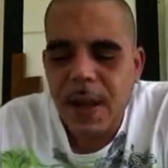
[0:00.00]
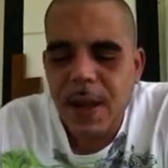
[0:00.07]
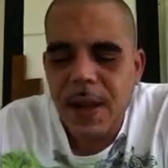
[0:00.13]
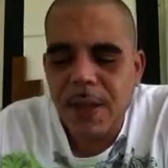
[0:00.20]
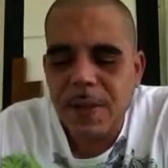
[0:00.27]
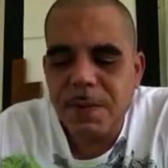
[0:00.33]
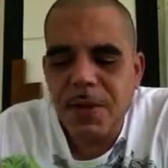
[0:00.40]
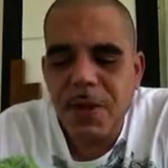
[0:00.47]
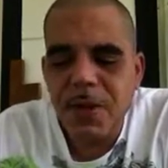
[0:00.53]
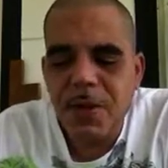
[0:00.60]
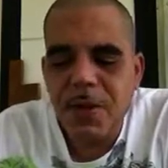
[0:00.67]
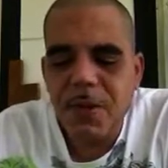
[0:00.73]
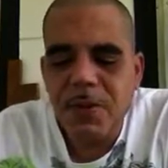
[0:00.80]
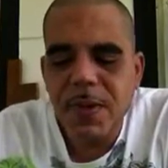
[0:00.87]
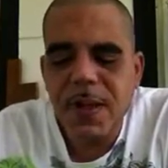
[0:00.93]
And it's pretty
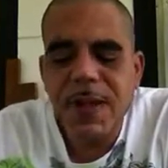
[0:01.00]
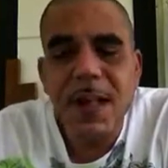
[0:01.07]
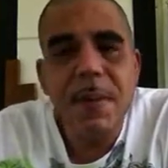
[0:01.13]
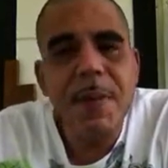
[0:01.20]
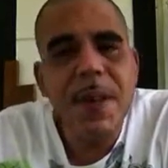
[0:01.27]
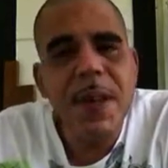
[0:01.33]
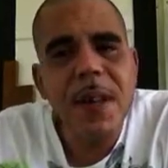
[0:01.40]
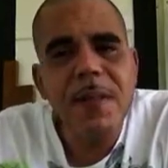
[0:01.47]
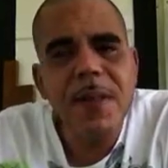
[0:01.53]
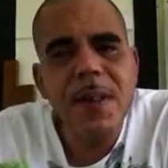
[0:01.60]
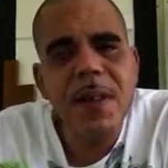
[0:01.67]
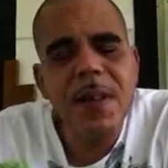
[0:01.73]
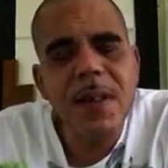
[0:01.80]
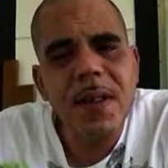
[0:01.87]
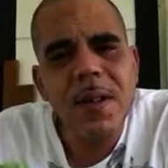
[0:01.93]
cool because I've been able
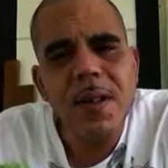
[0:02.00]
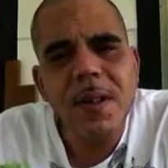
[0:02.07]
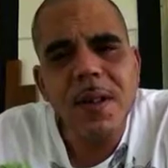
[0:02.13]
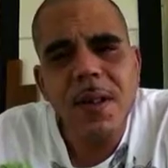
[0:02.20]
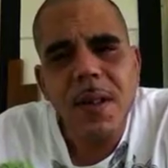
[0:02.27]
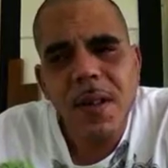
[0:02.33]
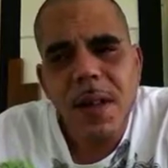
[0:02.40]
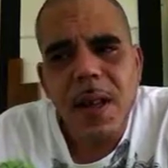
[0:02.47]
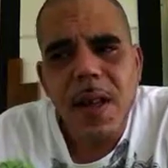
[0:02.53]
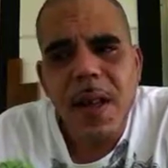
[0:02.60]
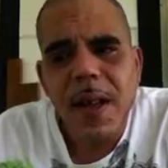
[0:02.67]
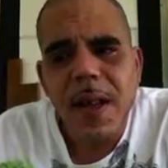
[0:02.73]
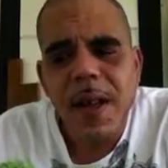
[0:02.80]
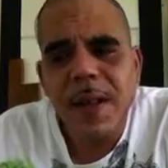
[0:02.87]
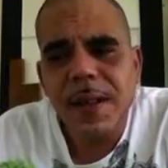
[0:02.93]
to learn
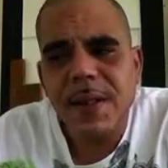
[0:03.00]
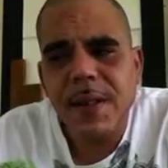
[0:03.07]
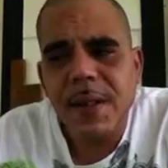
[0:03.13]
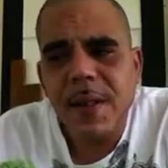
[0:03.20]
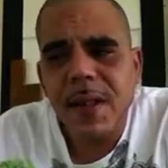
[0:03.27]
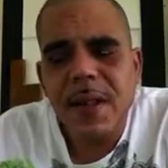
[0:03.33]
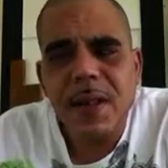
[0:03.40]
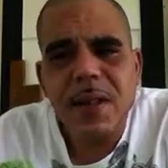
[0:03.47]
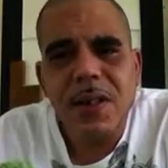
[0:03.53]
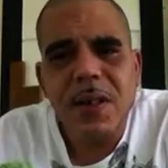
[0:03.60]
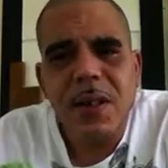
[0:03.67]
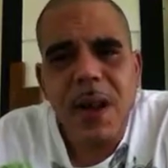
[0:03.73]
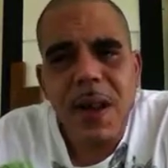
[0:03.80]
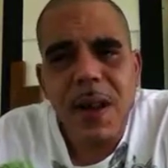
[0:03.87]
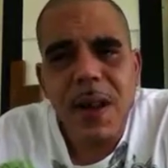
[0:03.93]
as
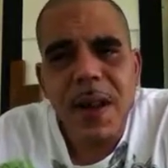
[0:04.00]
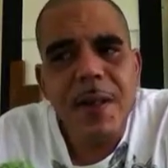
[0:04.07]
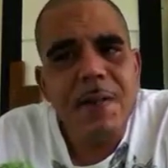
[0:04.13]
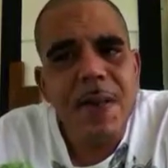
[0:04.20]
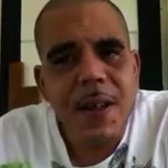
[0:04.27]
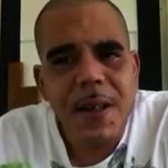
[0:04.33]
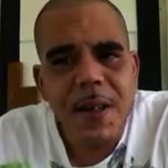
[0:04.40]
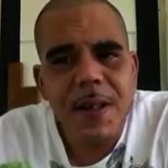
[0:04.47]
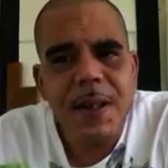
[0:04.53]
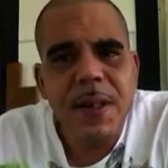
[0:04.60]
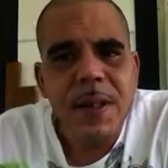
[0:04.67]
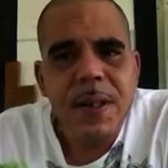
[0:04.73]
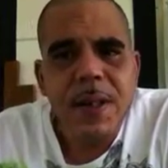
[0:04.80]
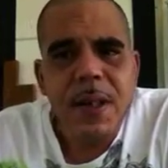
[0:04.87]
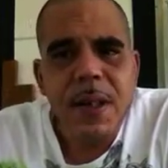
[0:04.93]
I am making,
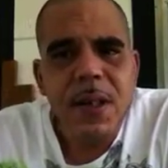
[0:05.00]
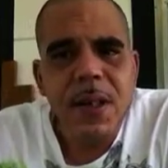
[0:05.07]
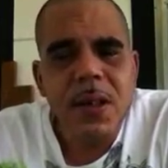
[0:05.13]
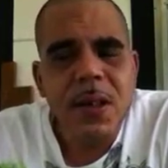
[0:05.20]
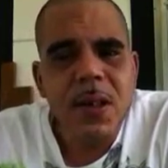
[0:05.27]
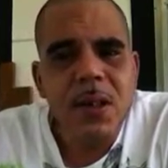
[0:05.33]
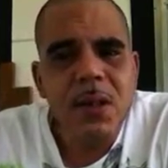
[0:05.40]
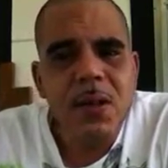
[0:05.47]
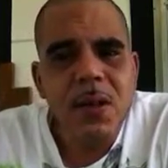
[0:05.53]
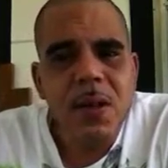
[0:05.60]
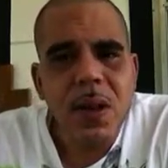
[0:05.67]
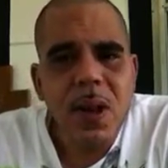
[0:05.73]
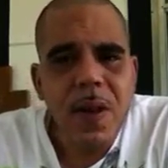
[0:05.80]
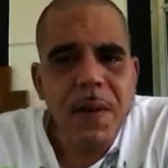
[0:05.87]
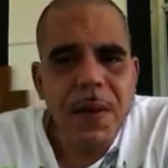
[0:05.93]

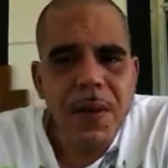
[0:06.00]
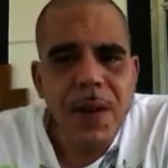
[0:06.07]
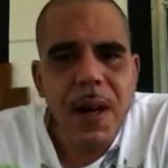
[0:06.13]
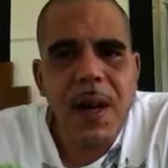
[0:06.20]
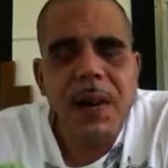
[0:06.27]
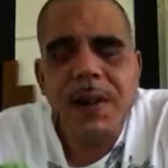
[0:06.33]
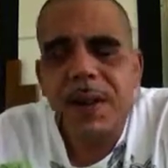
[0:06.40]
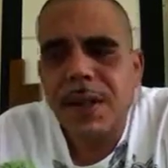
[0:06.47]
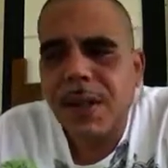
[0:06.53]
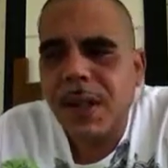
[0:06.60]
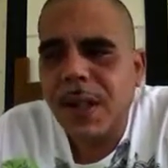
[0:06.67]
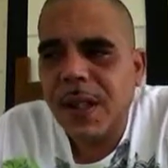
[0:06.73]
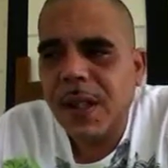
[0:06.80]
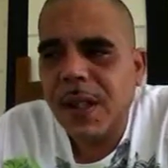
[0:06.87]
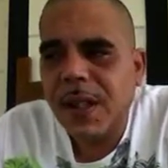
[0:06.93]
a few dollars.
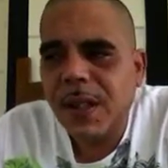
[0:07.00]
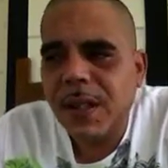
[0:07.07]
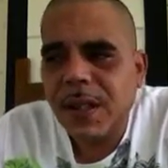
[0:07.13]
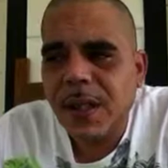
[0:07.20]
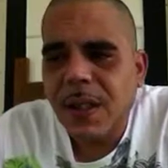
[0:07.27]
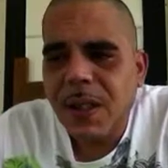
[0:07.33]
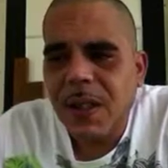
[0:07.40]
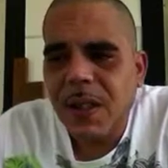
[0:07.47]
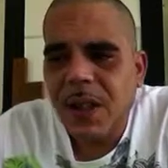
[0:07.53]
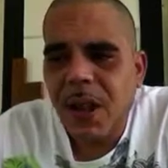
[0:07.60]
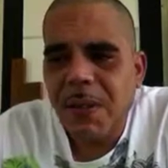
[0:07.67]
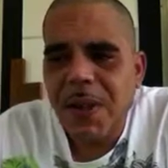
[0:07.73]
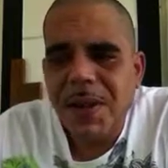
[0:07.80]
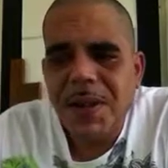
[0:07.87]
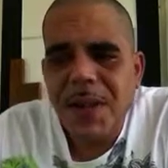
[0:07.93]
And,
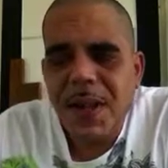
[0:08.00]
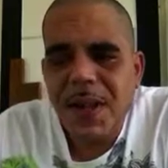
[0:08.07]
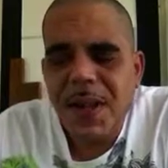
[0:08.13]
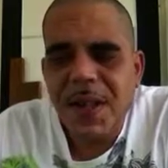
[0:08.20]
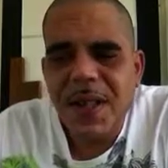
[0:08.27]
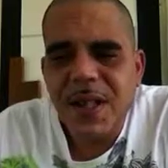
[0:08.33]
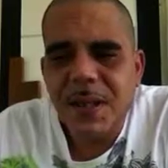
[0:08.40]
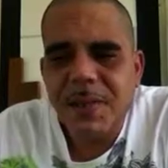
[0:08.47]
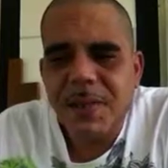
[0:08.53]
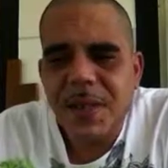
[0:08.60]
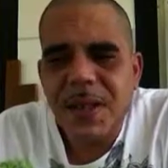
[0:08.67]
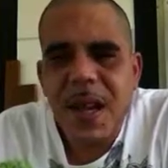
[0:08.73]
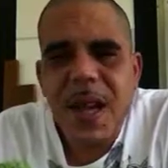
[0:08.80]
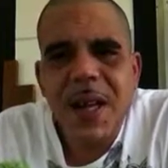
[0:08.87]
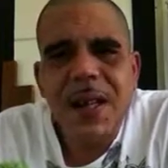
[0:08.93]
I'm not saying that it's
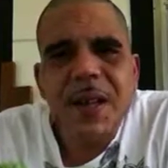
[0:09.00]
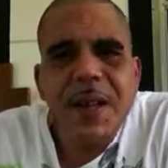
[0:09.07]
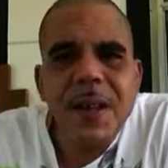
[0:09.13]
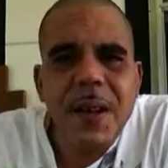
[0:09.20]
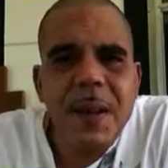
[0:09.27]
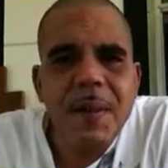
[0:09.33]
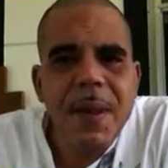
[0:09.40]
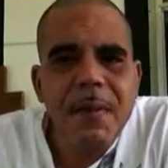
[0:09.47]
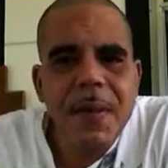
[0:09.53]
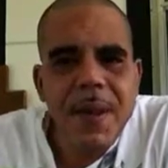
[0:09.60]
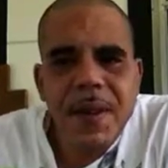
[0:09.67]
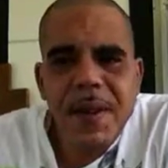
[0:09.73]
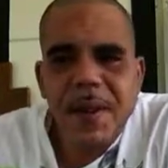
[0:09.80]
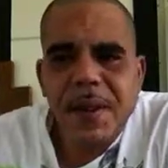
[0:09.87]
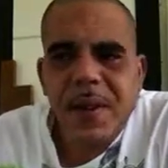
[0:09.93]
spectacular. I'm not
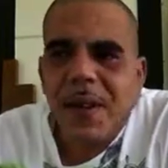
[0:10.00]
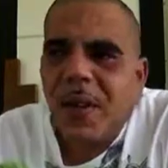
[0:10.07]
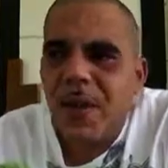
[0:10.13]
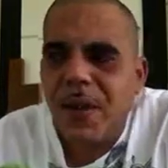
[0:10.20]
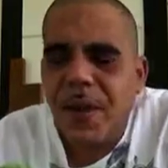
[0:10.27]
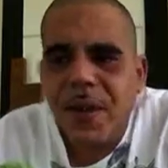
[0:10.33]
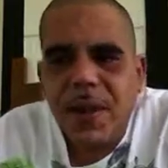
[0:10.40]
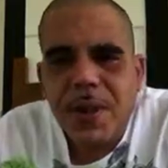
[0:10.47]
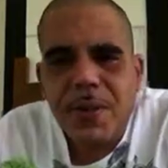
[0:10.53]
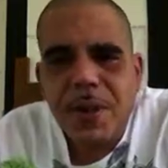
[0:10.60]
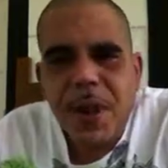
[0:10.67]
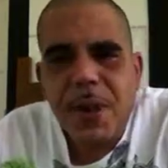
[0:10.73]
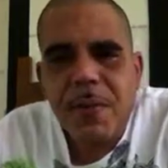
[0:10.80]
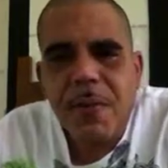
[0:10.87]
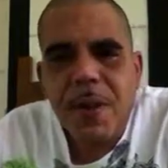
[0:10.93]
making 30
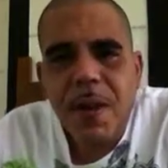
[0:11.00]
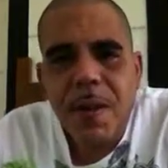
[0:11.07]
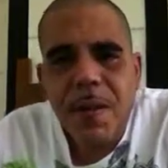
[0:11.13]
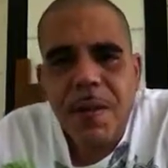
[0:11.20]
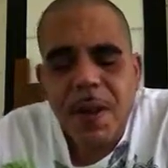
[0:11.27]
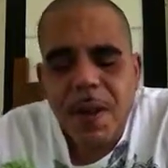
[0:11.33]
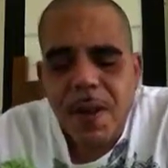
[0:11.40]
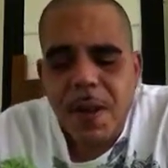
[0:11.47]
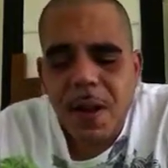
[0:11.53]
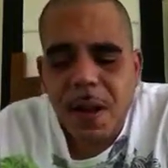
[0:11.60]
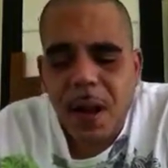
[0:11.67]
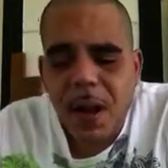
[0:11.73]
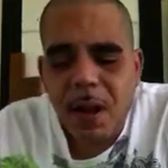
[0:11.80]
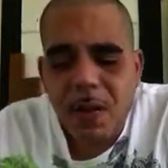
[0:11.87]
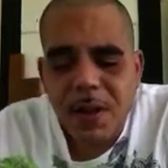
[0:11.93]
grand a month,
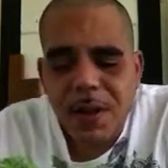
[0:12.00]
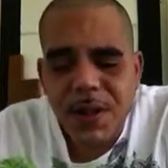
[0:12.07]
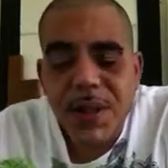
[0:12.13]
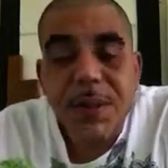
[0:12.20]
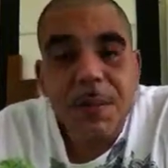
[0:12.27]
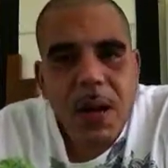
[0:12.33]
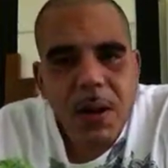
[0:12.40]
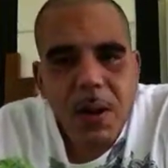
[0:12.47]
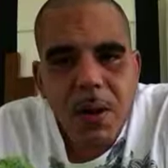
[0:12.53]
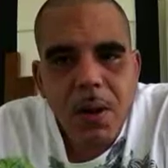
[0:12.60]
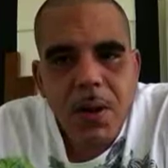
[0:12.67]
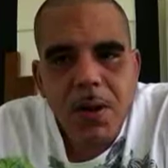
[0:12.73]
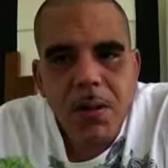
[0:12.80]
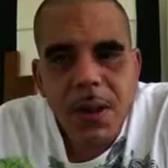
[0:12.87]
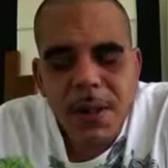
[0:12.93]
which is my goal.